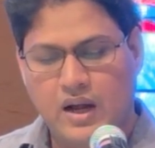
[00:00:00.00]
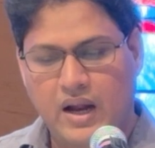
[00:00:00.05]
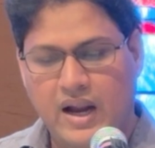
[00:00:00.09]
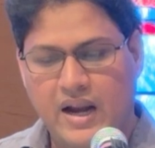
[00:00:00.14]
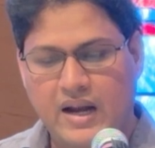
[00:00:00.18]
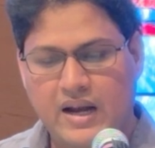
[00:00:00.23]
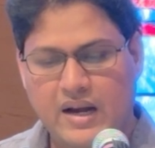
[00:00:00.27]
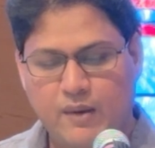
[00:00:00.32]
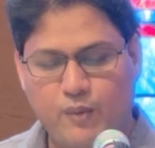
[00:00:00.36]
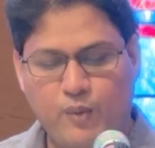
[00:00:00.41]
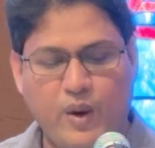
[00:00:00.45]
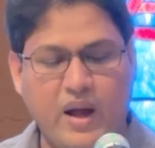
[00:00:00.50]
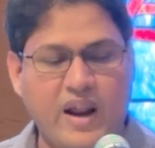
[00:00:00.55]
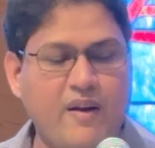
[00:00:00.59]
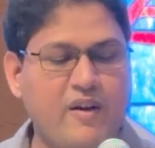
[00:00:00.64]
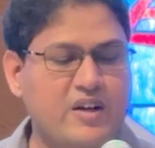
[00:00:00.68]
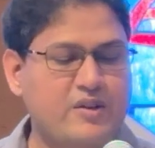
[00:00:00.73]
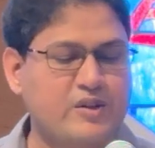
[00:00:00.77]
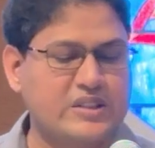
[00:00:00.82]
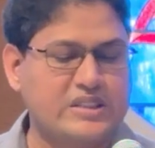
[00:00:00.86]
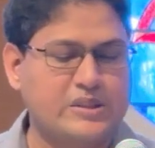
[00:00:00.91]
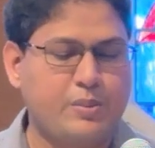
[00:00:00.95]
And when
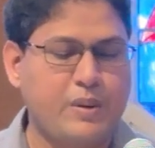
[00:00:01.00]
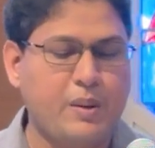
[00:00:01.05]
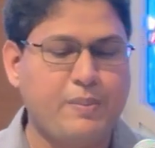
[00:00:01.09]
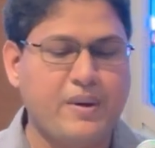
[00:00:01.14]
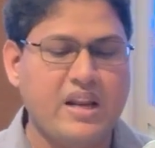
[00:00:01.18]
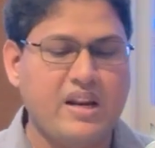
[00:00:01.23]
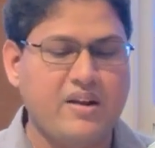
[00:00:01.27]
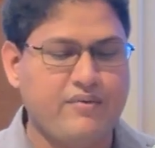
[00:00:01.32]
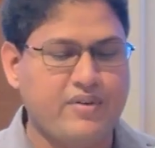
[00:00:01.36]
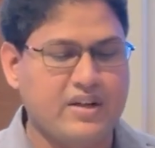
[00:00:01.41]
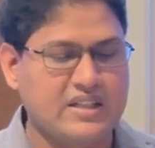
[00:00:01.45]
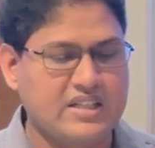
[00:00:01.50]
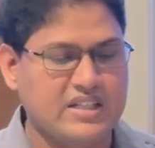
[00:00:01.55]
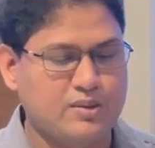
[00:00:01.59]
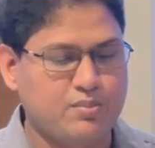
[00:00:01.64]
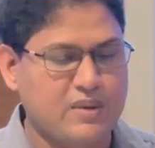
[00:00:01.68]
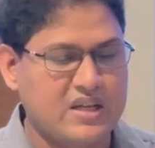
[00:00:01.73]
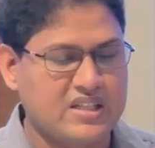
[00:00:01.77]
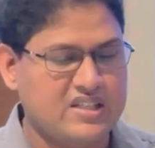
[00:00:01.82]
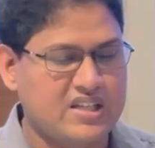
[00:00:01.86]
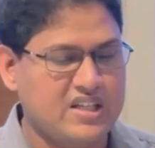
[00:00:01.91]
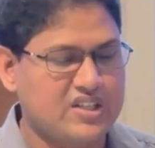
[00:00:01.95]
I was preparing for this
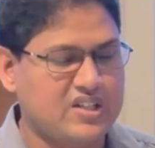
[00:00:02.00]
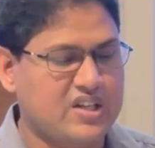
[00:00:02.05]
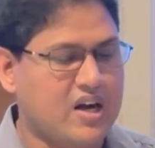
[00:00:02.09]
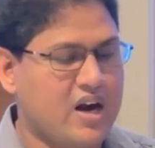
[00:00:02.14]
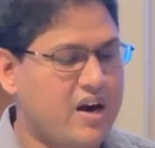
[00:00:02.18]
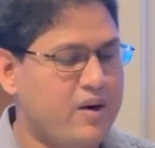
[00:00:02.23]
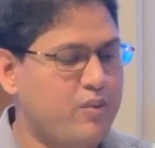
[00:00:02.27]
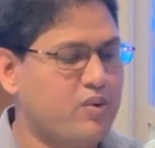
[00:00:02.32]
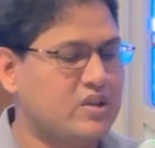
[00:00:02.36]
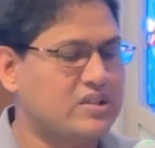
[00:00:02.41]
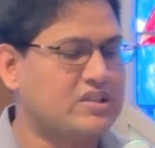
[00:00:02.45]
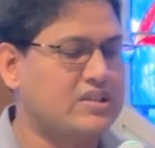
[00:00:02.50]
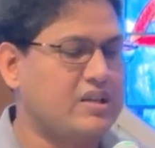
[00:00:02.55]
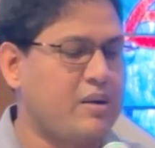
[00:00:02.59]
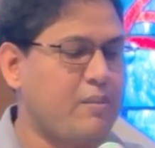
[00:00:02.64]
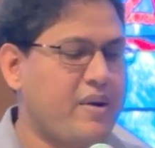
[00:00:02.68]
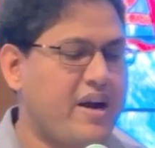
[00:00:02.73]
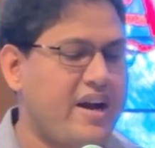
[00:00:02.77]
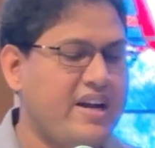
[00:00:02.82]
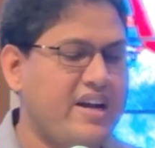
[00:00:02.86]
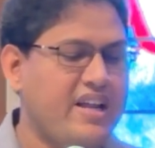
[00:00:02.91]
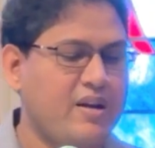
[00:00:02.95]
message, God was
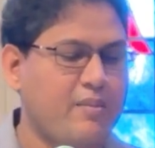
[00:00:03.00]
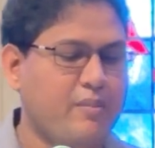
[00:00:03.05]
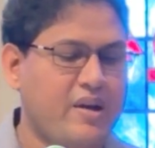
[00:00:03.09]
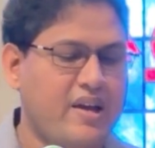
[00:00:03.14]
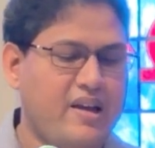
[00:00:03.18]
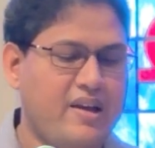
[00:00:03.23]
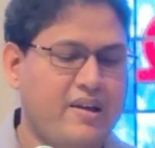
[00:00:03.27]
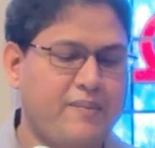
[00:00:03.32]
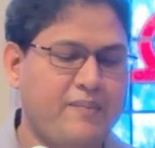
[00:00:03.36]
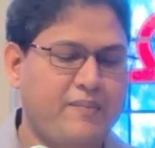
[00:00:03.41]
reminding me